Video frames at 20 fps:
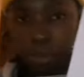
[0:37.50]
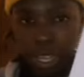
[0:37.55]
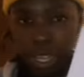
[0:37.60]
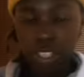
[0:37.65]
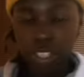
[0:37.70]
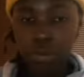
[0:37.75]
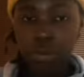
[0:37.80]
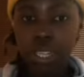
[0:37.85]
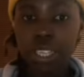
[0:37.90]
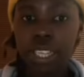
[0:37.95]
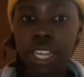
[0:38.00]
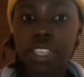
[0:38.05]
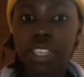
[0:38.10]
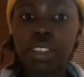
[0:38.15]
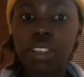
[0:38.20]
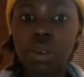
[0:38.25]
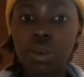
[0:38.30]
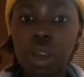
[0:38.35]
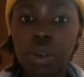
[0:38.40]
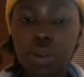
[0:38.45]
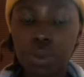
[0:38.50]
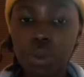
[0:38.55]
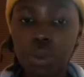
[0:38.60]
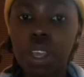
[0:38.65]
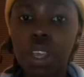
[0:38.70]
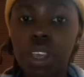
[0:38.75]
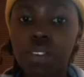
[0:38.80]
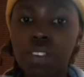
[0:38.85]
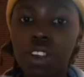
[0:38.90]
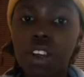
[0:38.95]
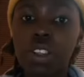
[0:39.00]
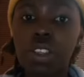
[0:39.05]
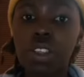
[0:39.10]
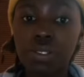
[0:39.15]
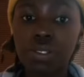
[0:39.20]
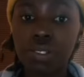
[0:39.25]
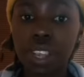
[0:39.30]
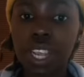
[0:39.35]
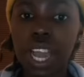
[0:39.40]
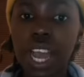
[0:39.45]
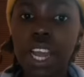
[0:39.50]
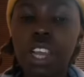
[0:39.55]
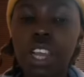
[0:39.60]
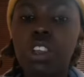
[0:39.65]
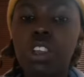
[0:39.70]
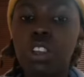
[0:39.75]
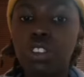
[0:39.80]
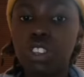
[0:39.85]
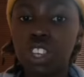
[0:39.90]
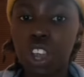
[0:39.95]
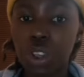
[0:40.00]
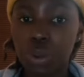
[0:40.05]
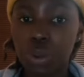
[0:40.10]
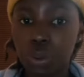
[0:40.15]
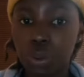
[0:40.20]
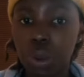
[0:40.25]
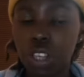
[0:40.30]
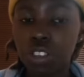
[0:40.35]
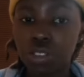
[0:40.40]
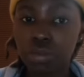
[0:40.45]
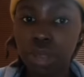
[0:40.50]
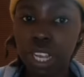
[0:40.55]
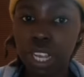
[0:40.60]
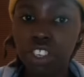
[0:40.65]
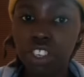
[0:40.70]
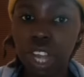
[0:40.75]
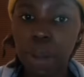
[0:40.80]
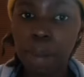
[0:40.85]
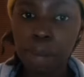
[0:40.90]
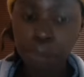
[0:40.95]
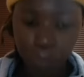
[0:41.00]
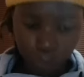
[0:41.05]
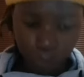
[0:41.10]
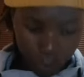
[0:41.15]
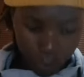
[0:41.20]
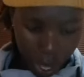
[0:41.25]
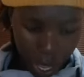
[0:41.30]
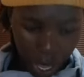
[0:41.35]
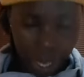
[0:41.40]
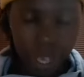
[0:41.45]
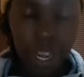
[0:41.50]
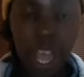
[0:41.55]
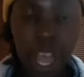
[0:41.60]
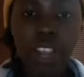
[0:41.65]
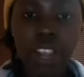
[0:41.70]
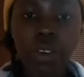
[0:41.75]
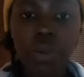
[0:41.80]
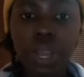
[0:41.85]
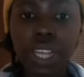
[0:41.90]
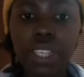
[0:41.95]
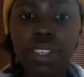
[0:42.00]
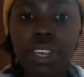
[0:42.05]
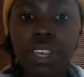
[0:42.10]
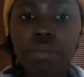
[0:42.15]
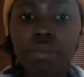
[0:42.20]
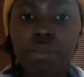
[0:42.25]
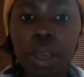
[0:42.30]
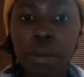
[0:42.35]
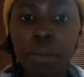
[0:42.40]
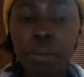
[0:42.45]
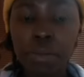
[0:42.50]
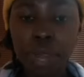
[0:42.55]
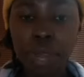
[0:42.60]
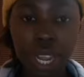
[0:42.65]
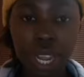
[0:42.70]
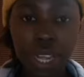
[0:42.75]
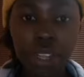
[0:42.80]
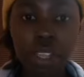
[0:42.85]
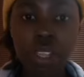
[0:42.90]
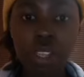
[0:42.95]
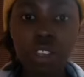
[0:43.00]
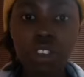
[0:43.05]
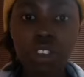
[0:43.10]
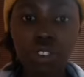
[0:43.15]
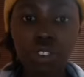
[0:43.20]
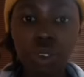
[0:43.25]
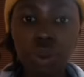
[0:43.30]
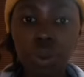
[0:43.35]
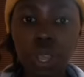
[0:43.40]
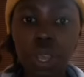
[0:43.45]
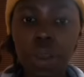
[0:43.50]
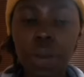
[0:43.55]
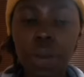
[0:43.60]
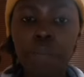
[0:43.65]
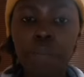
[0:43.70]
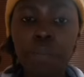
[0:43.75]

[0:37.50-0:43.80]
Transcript: measurement as the one we were given on the figure using a ruler to measure. And I created my net drawing.